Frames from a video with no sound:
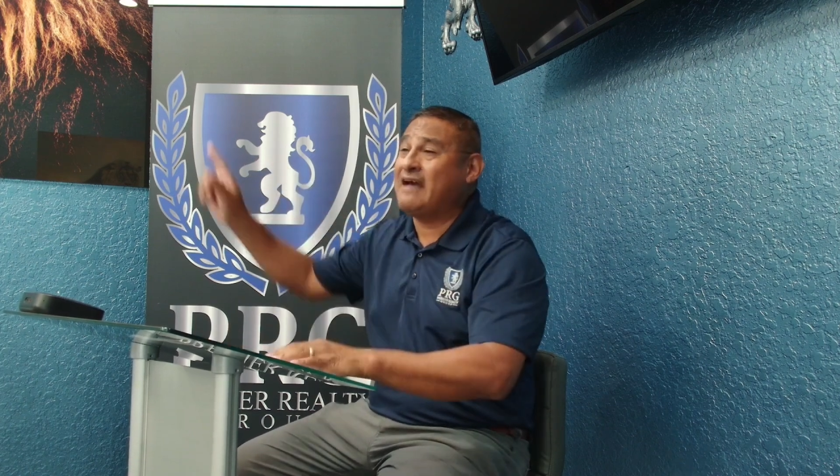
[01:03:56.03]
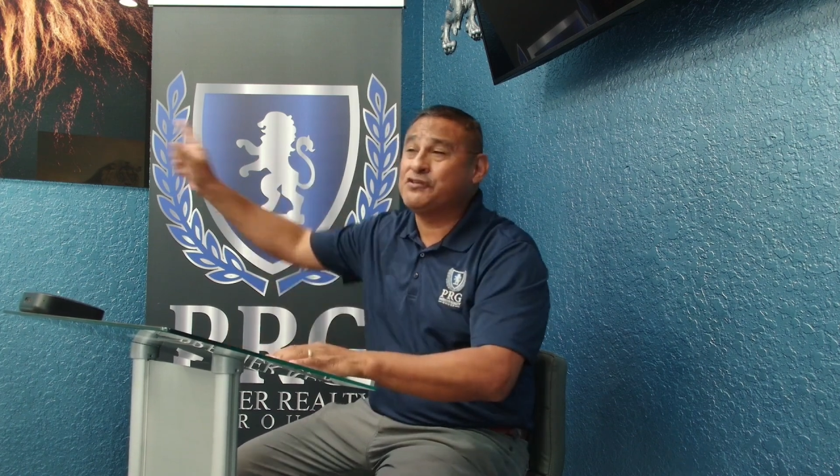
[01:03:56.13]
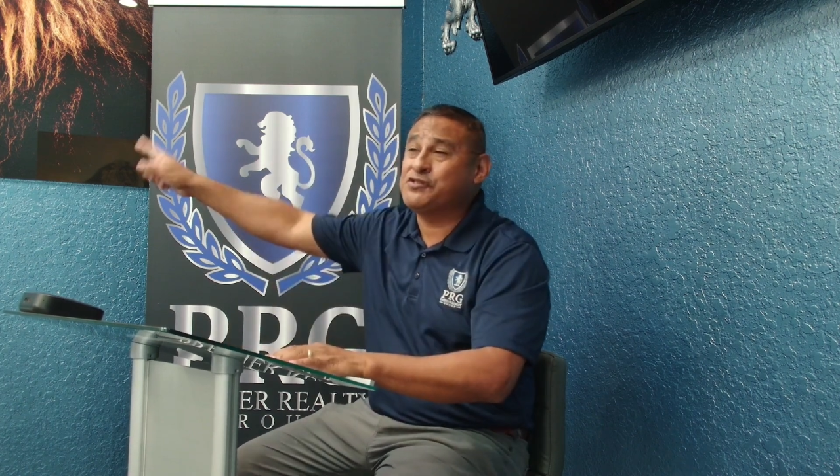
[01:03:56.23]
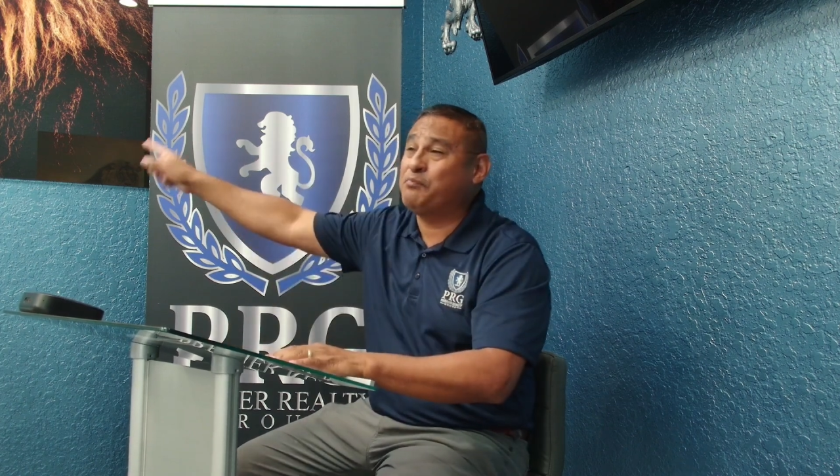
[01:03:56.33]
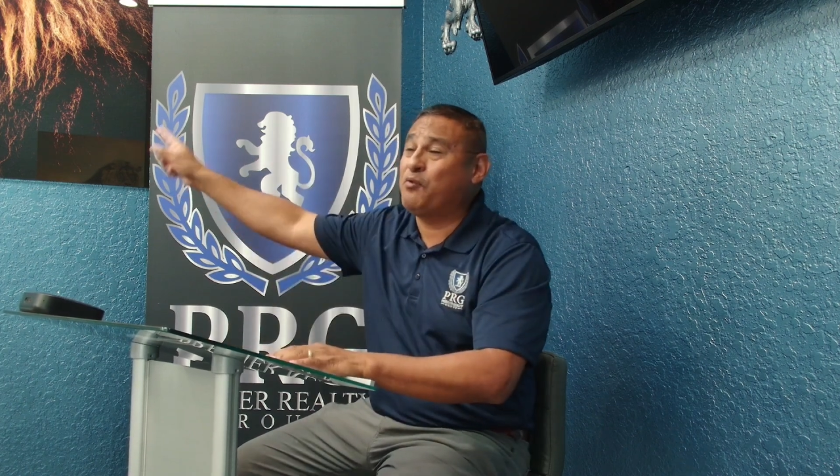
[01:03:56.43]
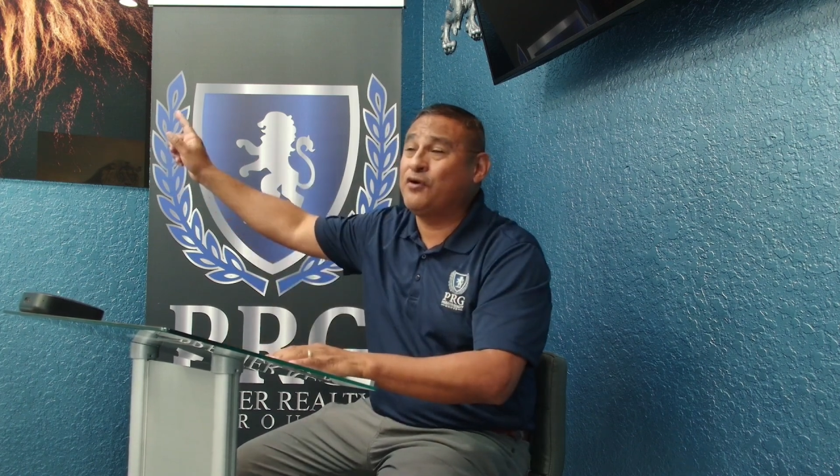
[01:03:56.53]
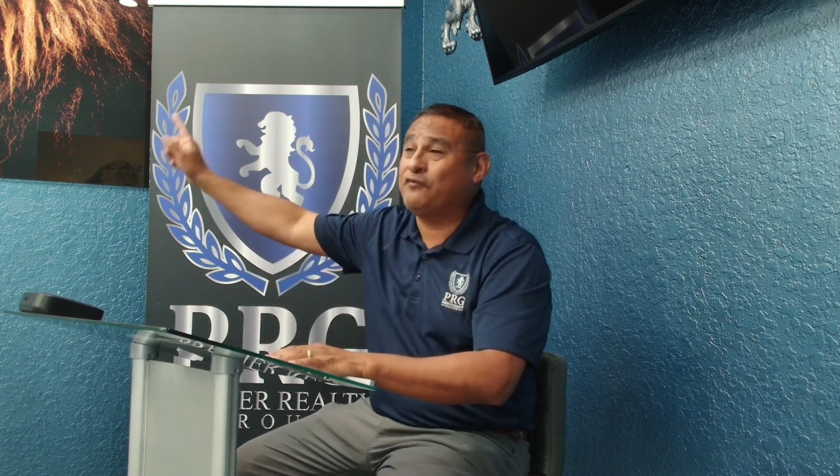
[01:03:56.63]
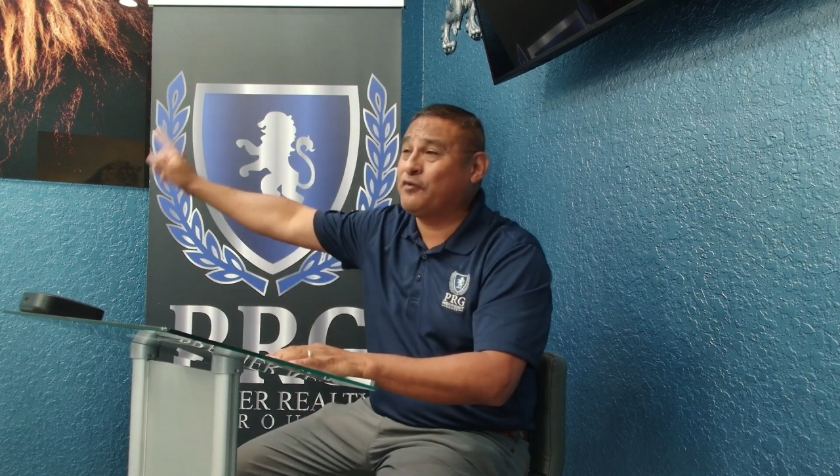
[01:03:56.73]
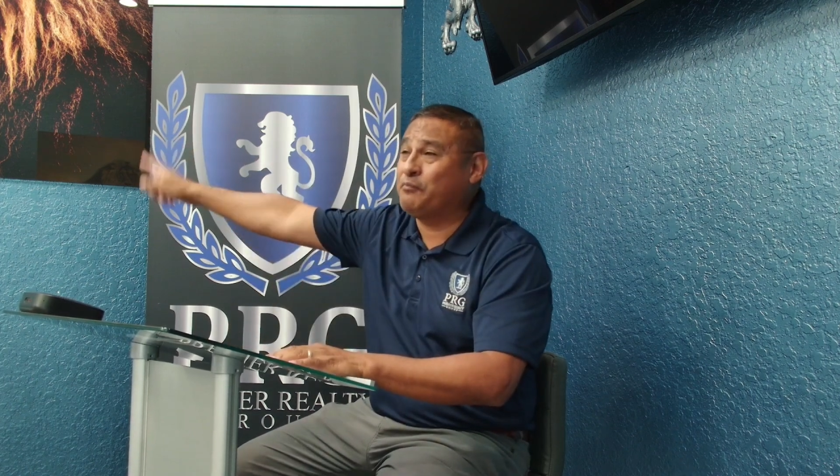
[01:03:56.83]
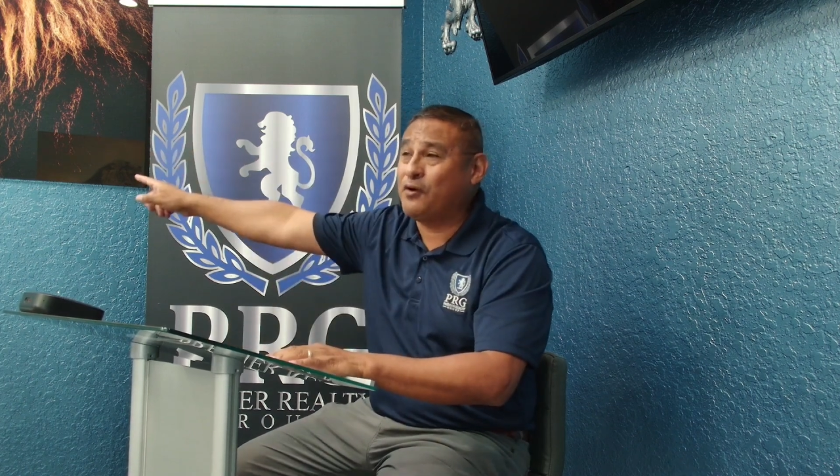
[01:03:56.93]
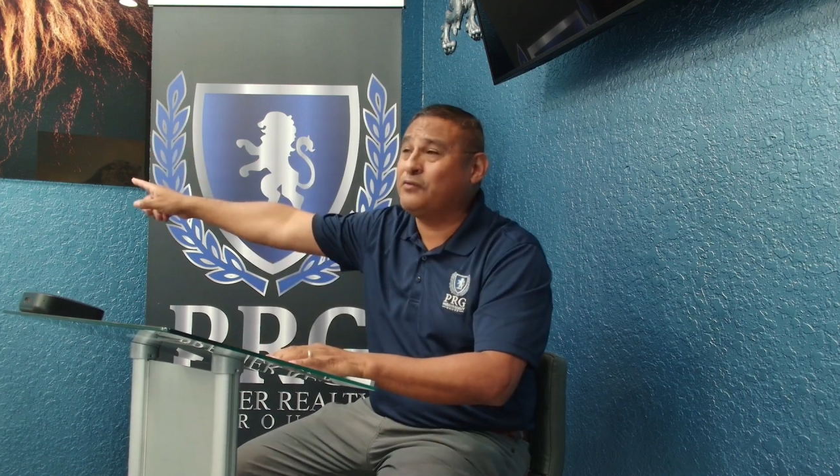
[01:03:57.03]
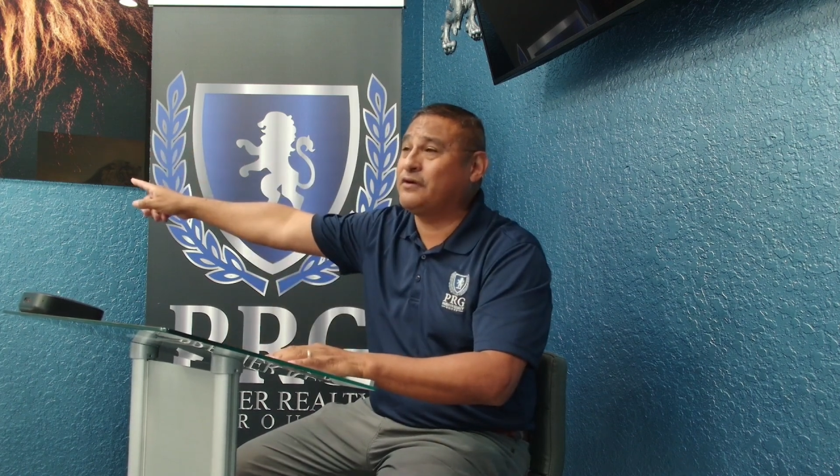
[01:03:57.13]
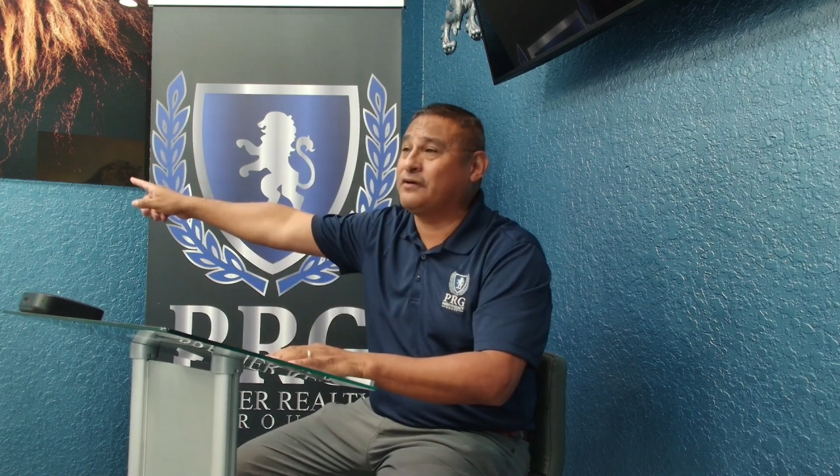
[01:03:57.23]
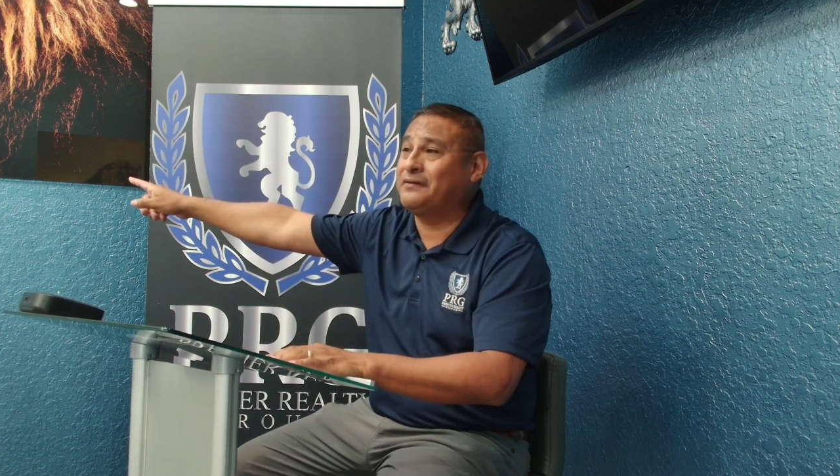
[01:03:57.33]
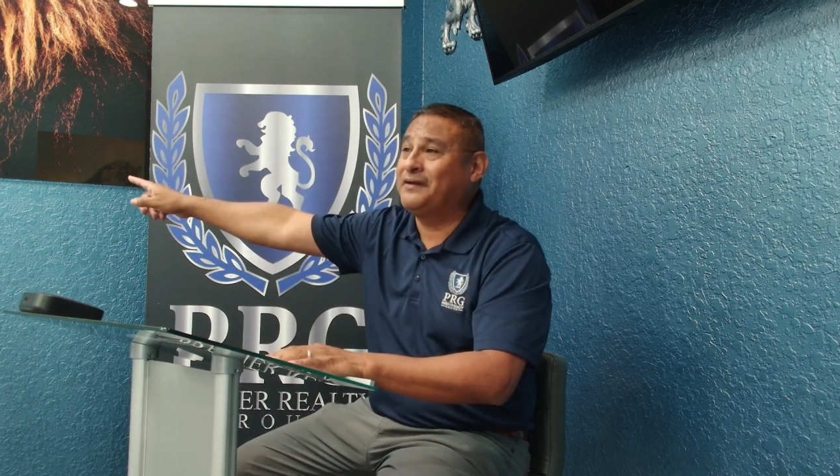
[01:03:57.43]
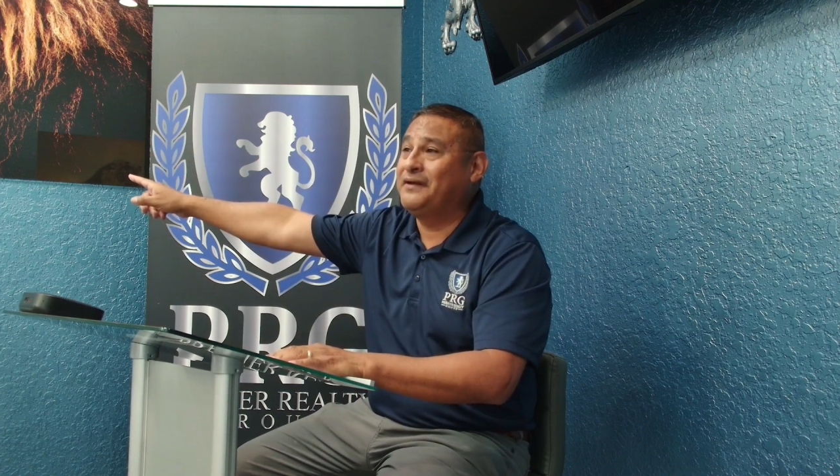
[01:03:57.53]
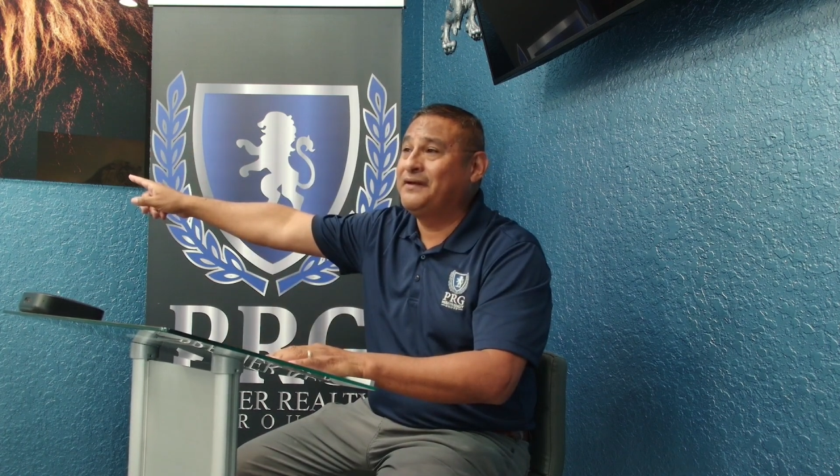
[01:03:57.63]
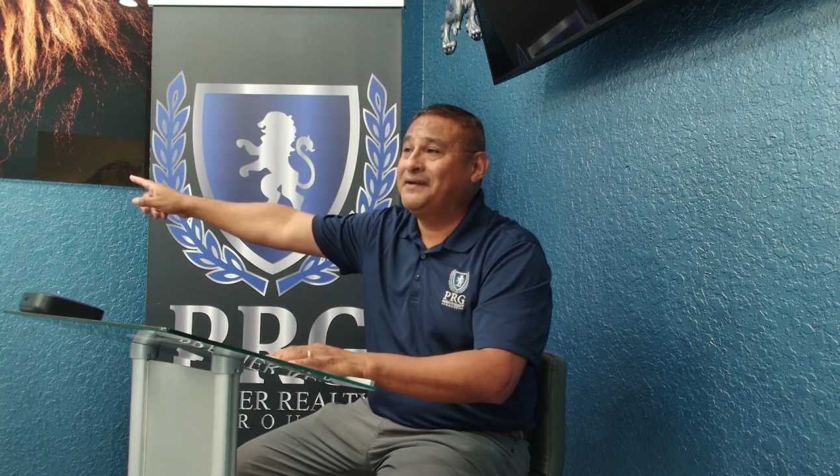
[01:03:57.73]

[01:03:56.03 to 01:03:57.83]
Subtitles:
have the supporter from Bronco,